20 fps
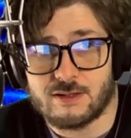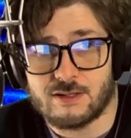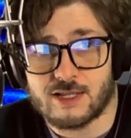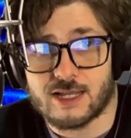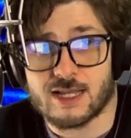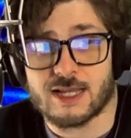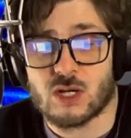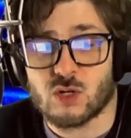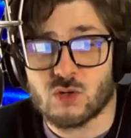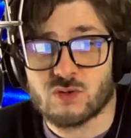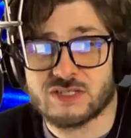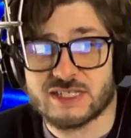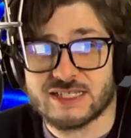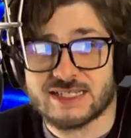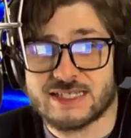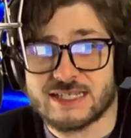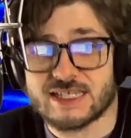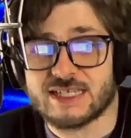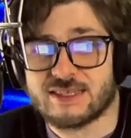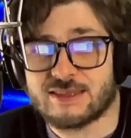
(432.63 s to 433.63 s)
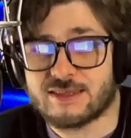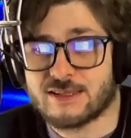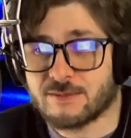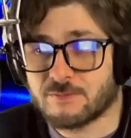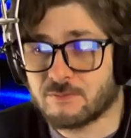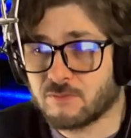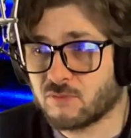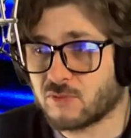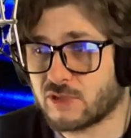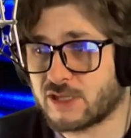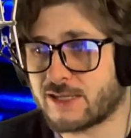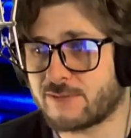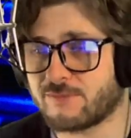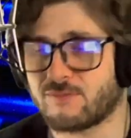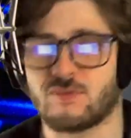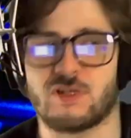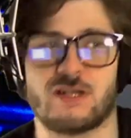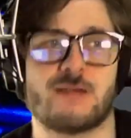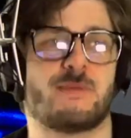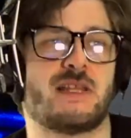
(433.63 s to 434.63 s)
I only need them when
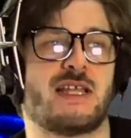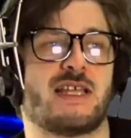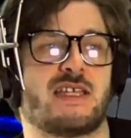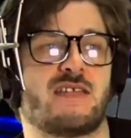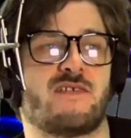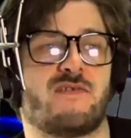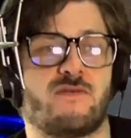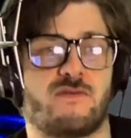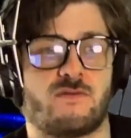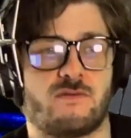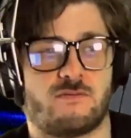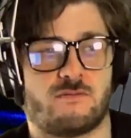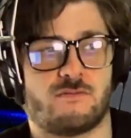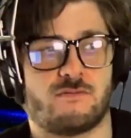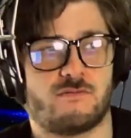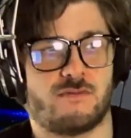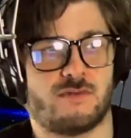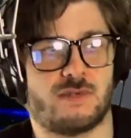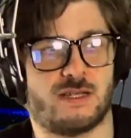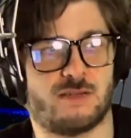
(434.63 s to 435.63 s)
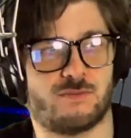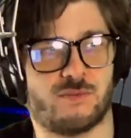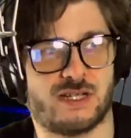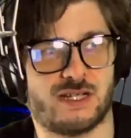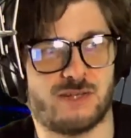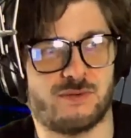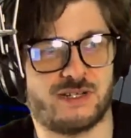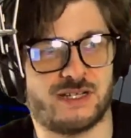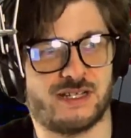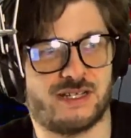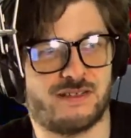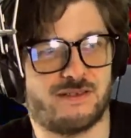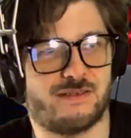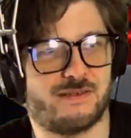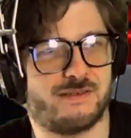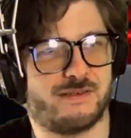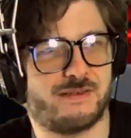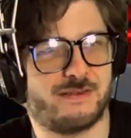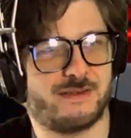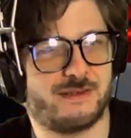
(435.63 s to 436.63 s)
I'm live, and when I want to
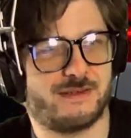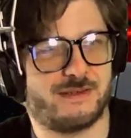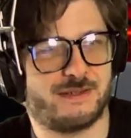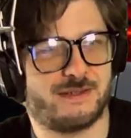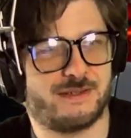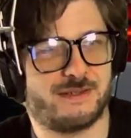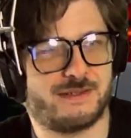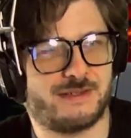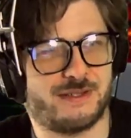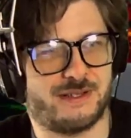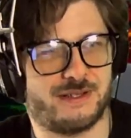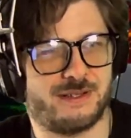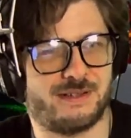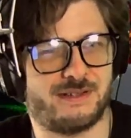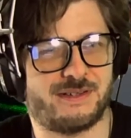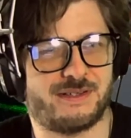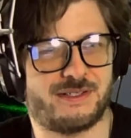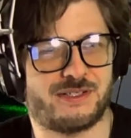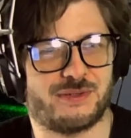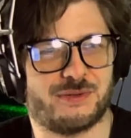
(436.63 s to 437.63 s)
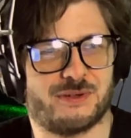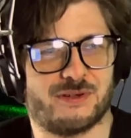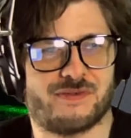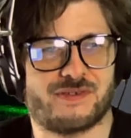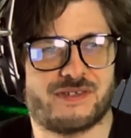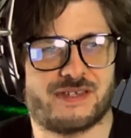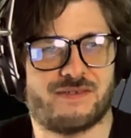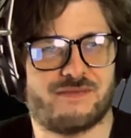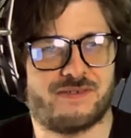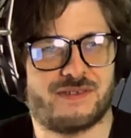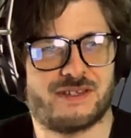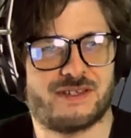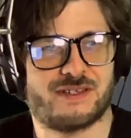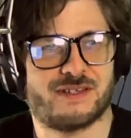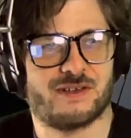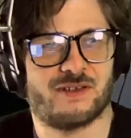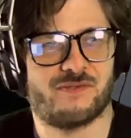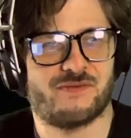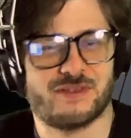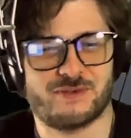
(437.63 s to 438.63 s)
show off stuff. Turn
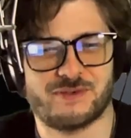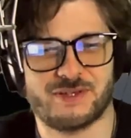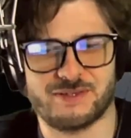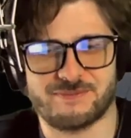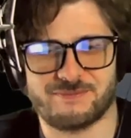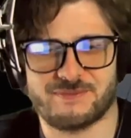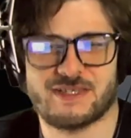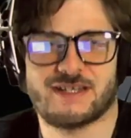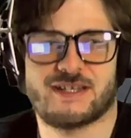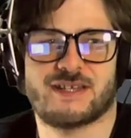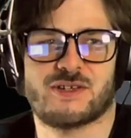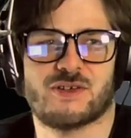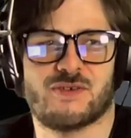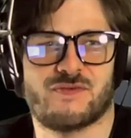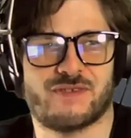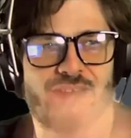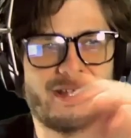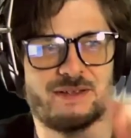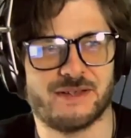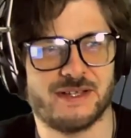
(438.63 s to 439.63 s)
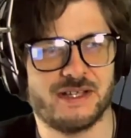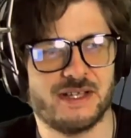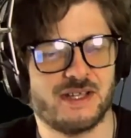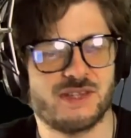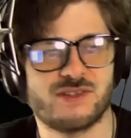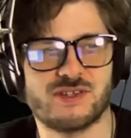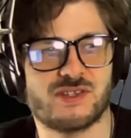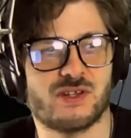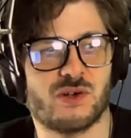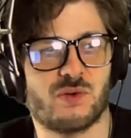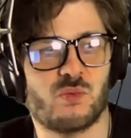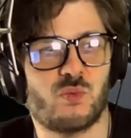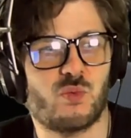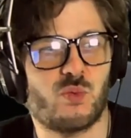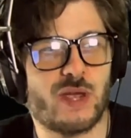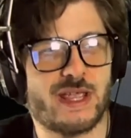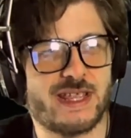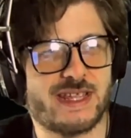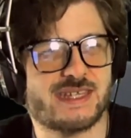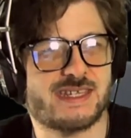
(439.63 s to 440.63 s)
it off. There we go, and it's off now. So it's not
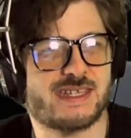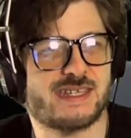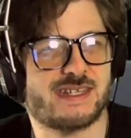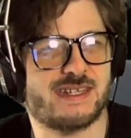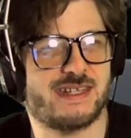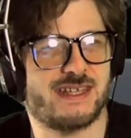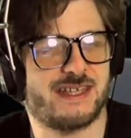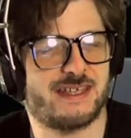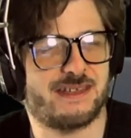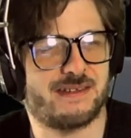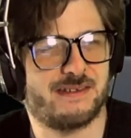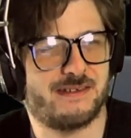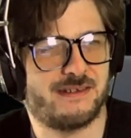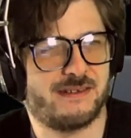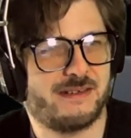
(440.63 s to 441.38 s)
wasting.